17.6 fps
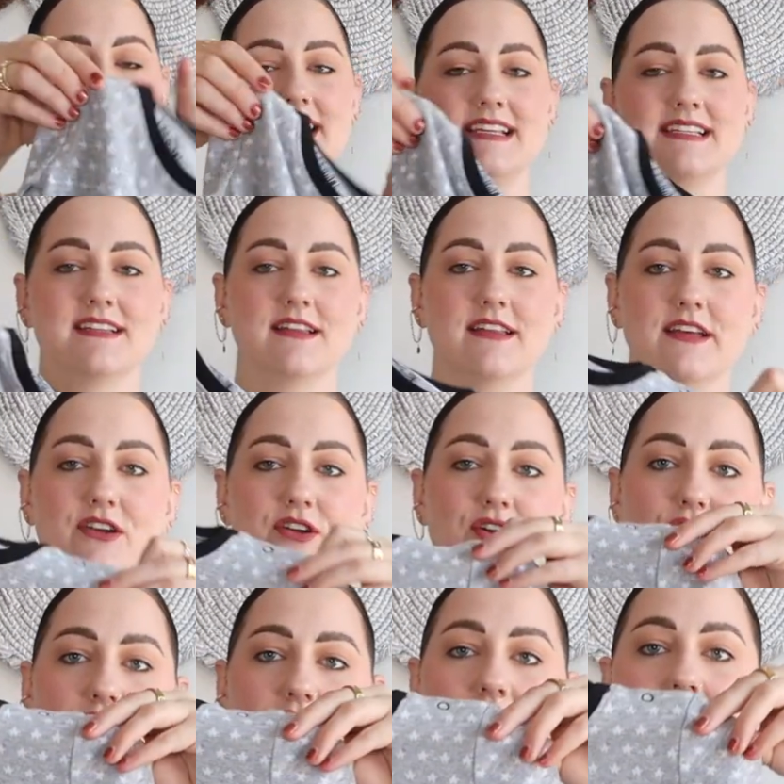this
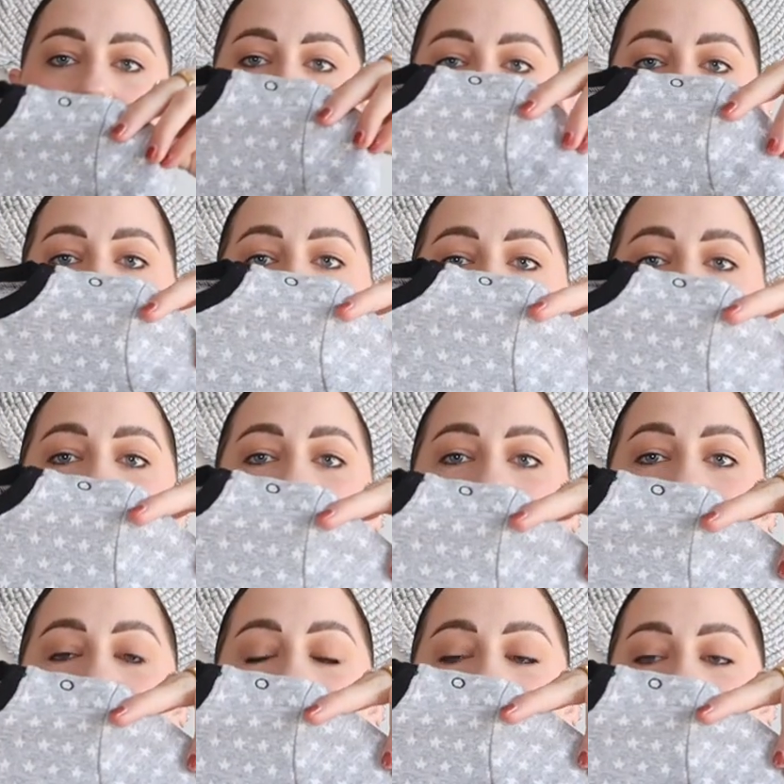little top
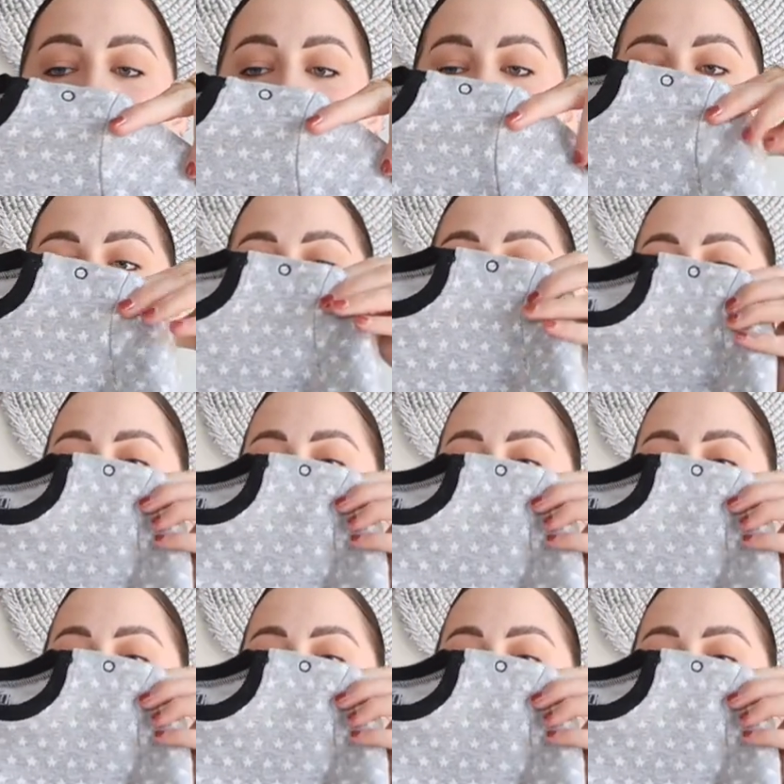that I found.